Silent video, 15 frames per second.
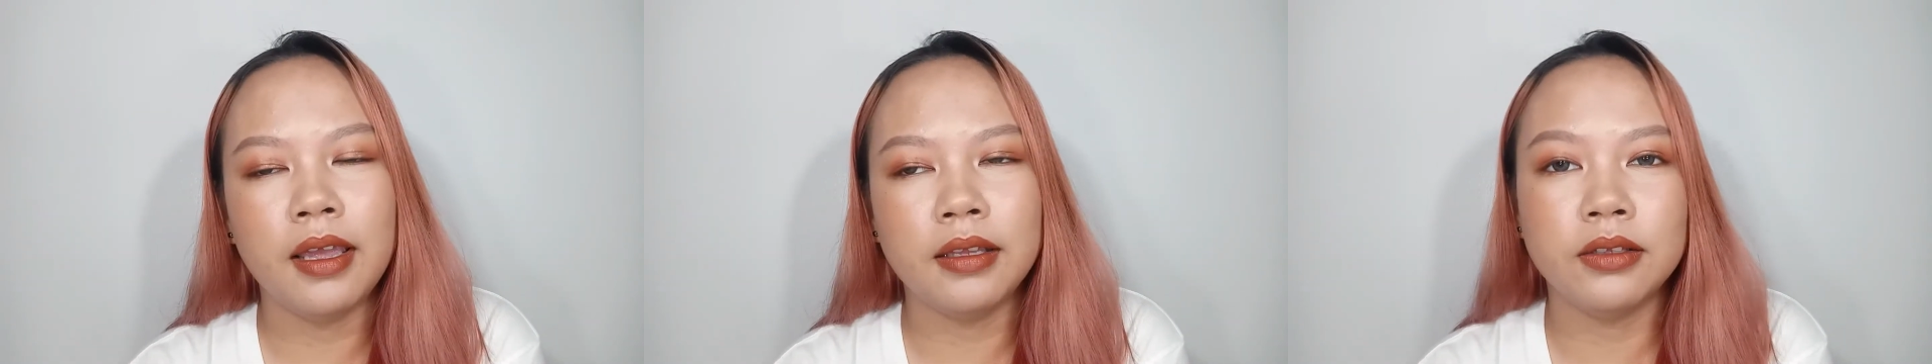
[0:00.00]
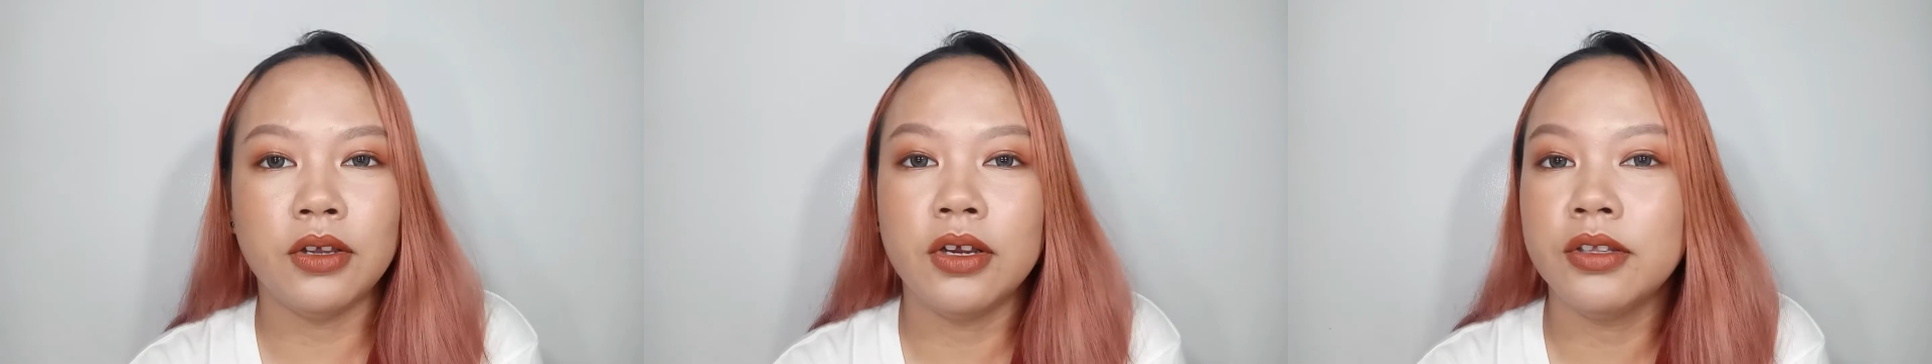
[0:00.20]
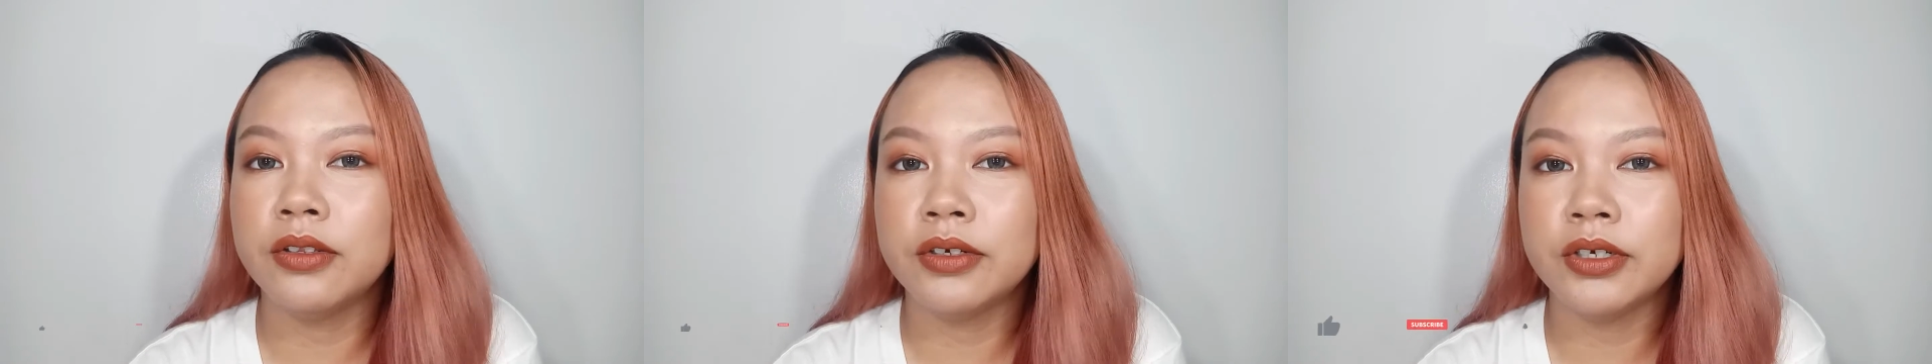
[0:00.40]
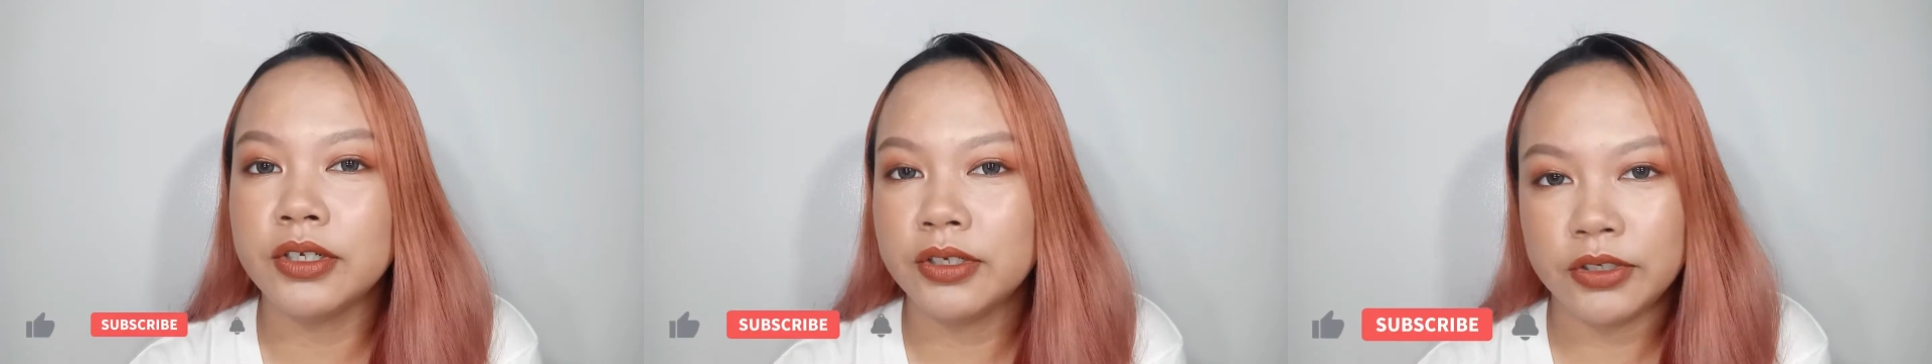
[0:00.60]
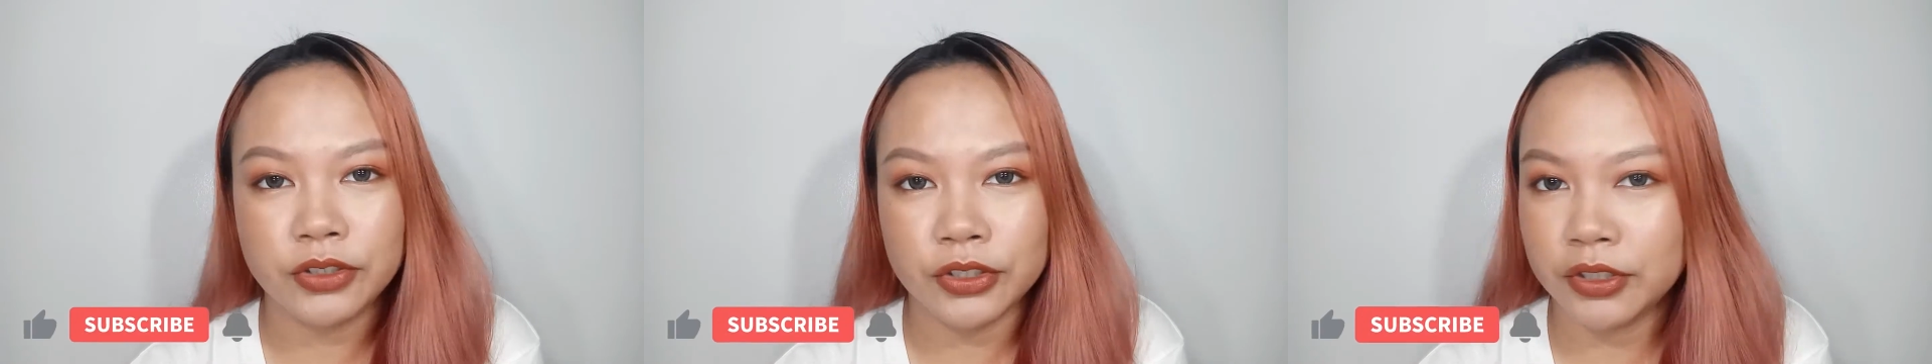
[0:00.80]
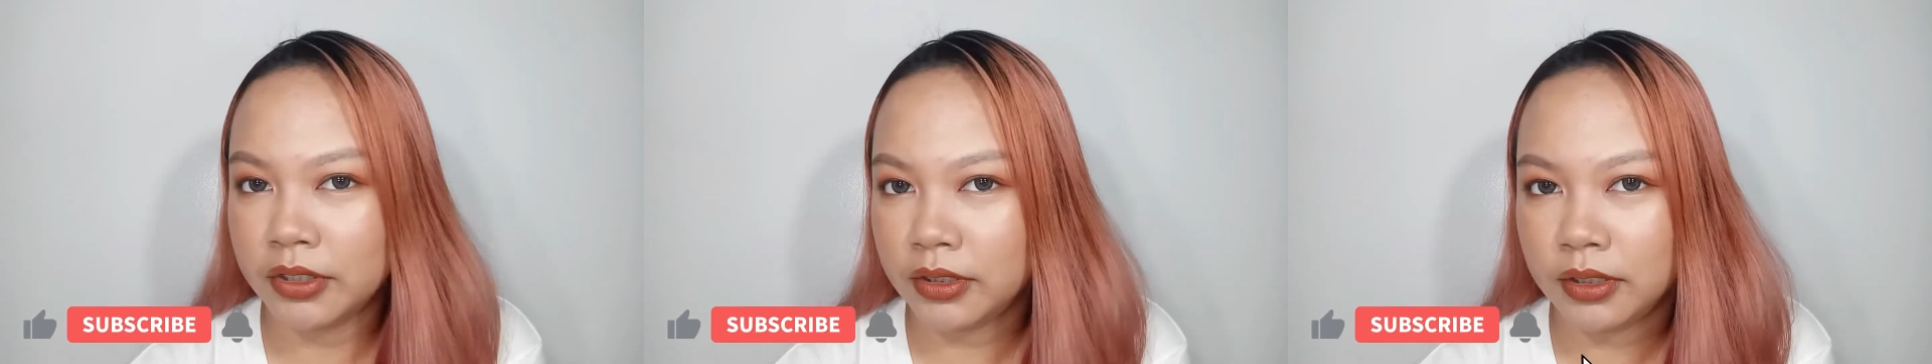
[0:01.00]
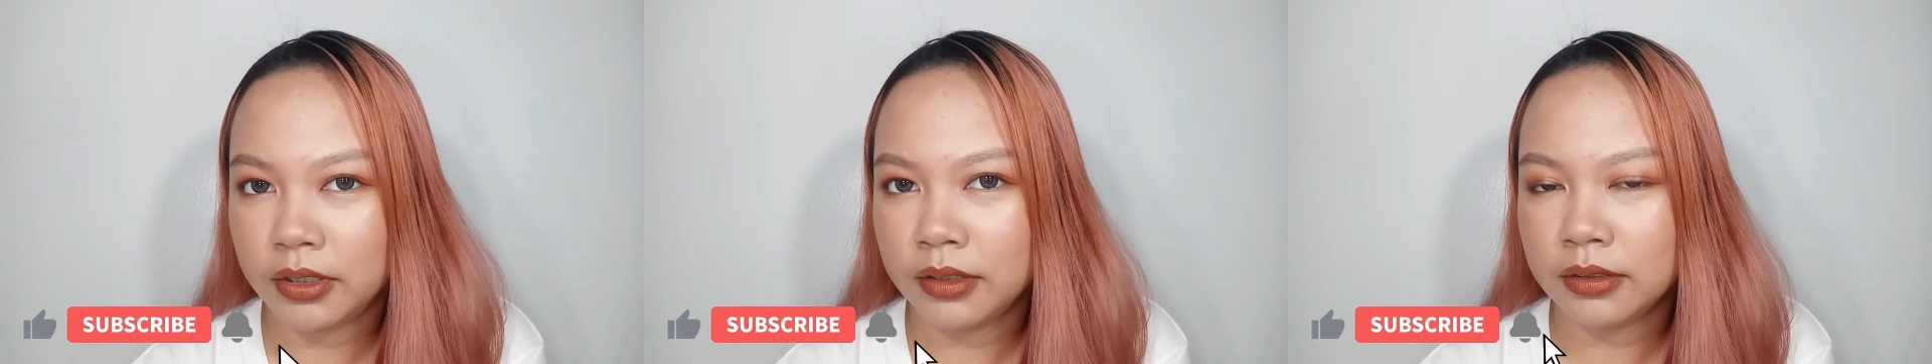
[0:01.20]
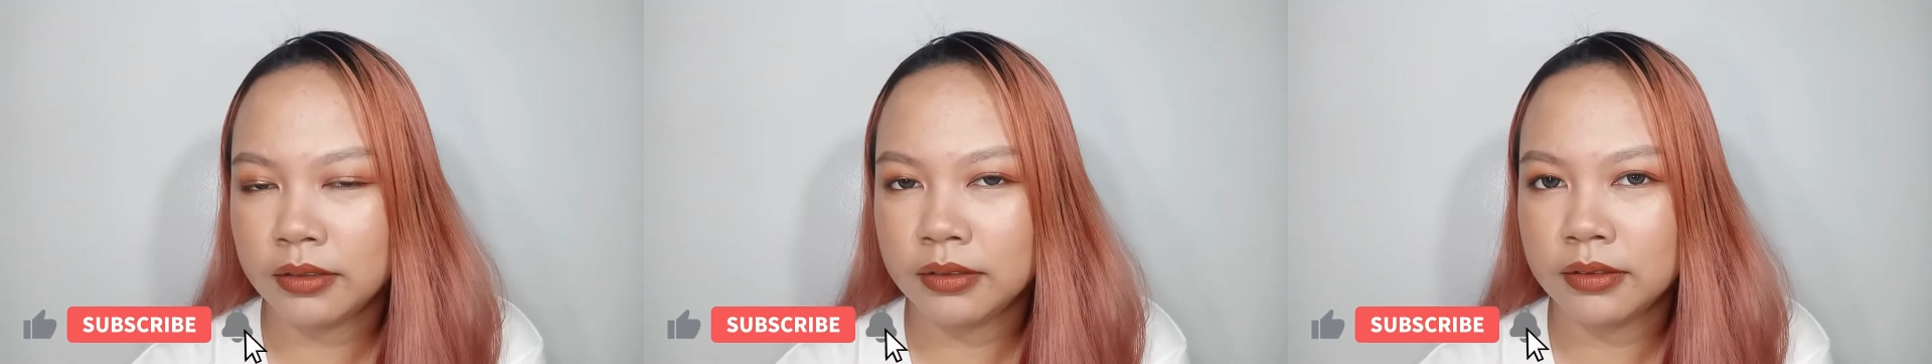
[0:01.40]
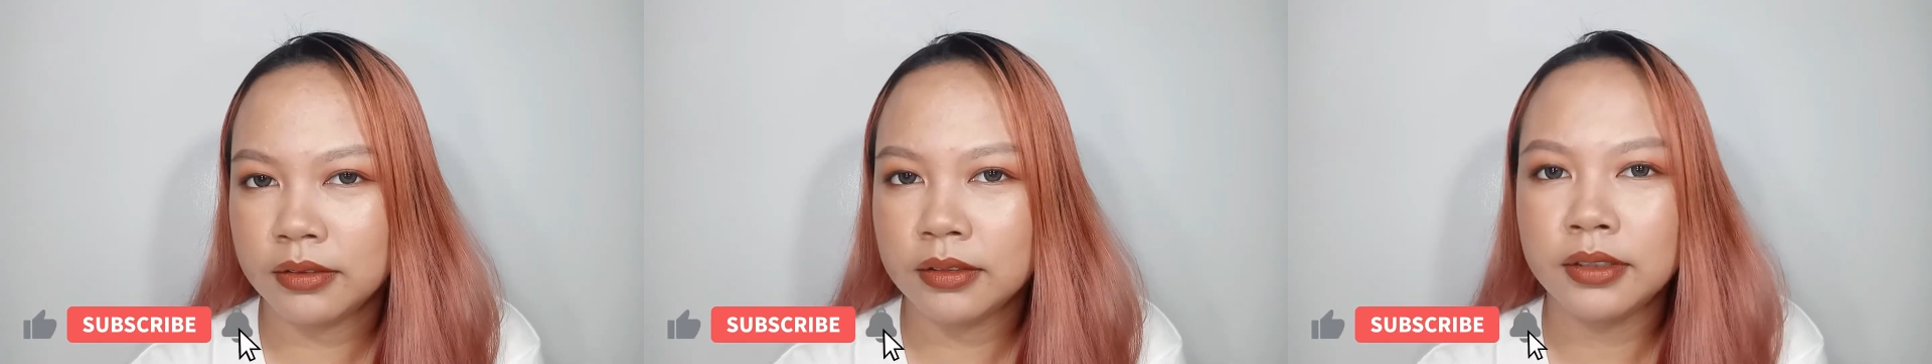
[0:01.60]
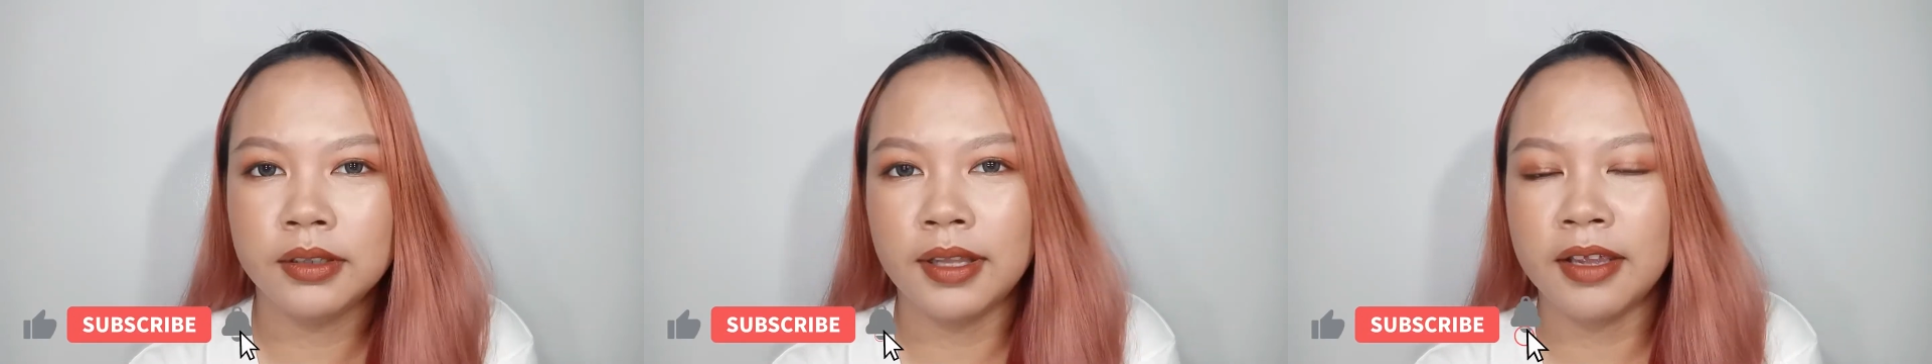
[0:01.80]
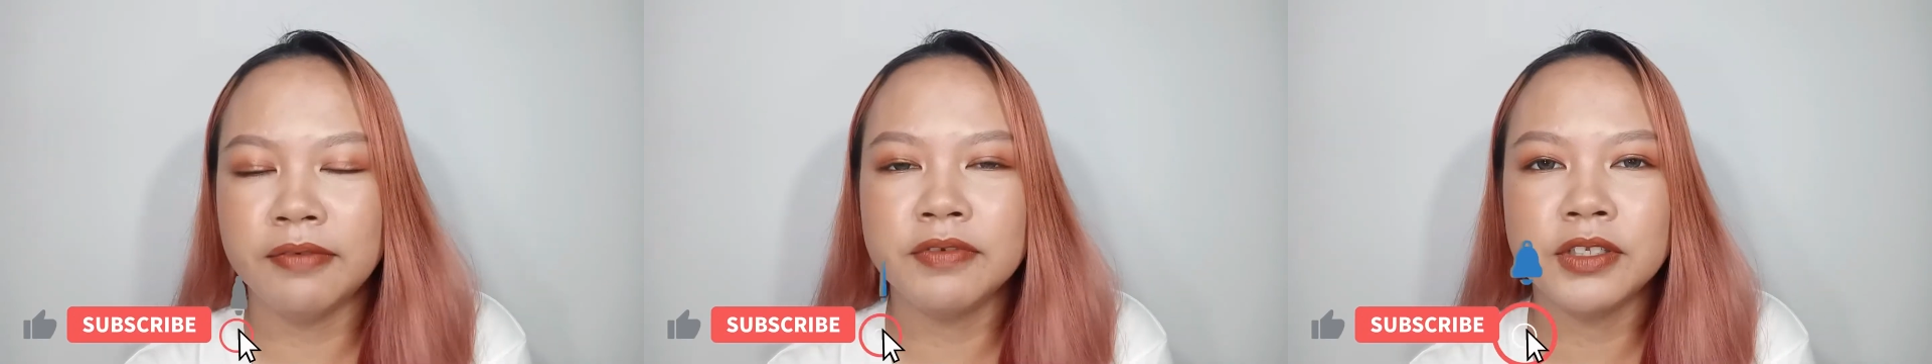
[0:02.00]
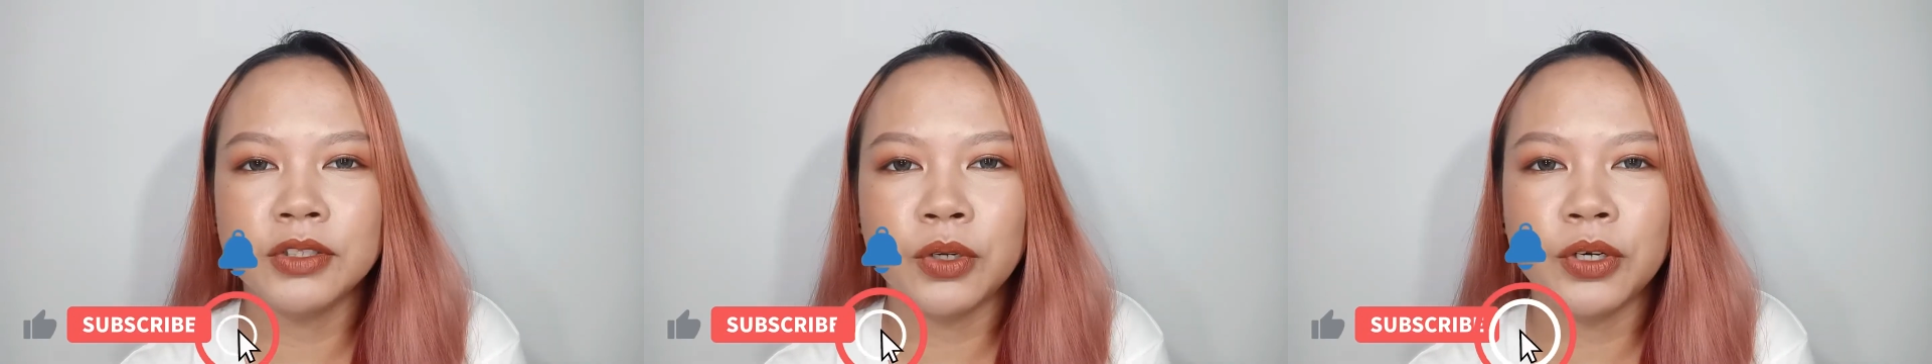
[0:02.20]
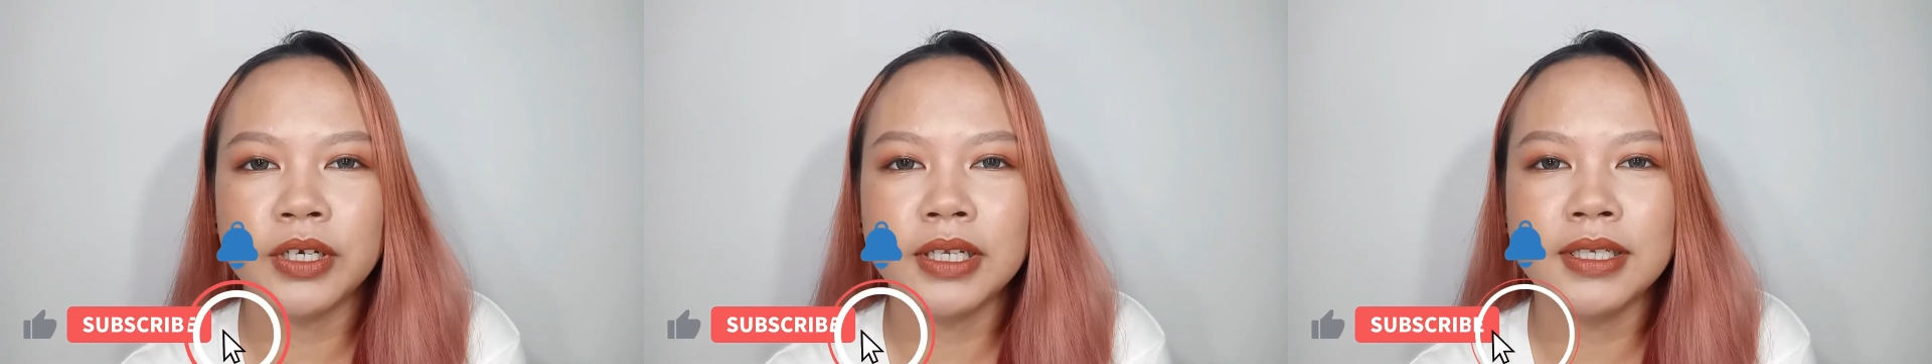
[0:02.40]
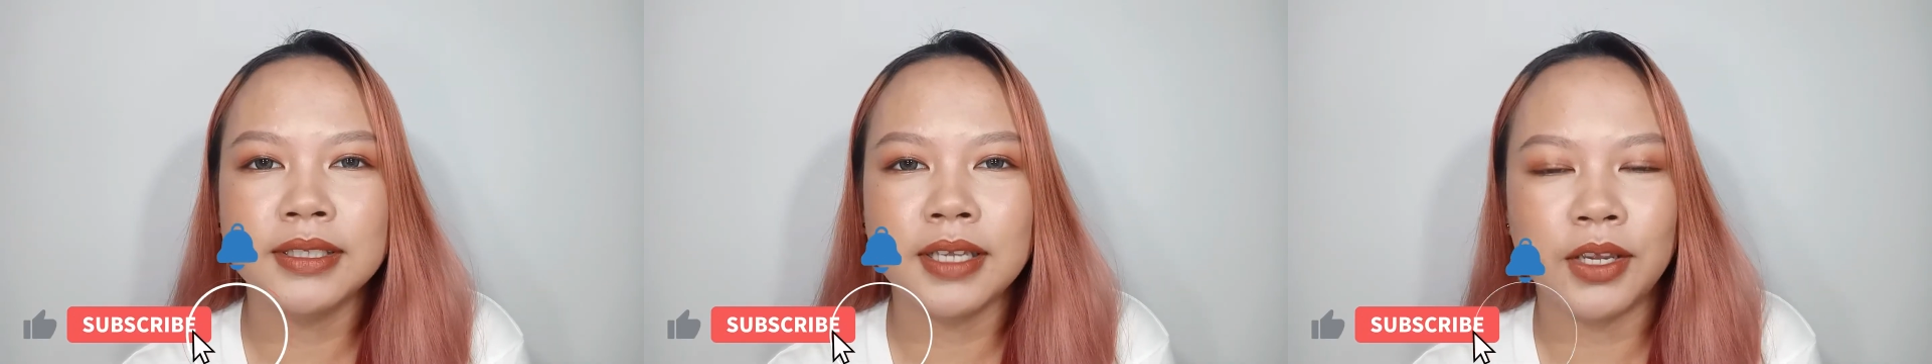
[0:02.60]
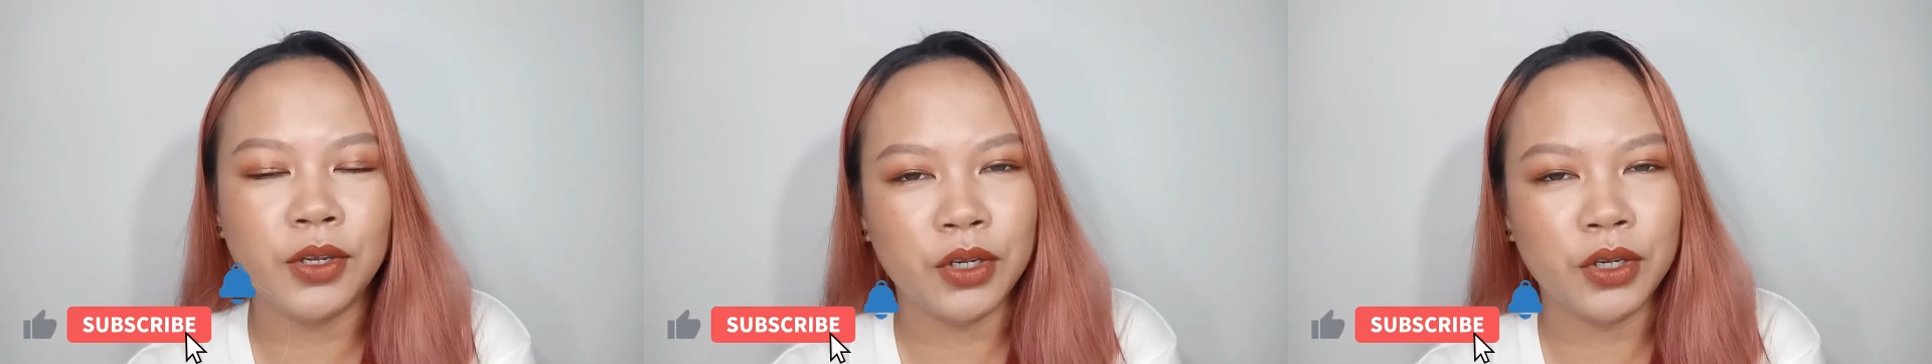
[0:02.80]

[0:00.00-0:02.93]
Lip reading: and other interesting life stories,